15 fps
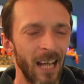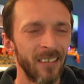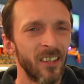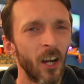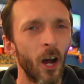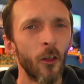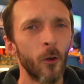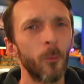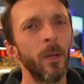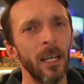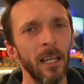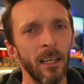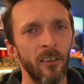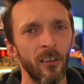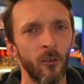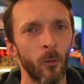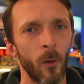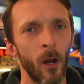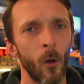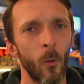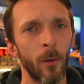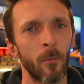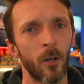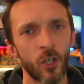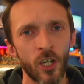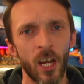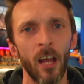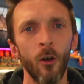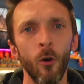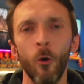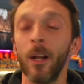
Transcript: and in other periods as well when Marcelo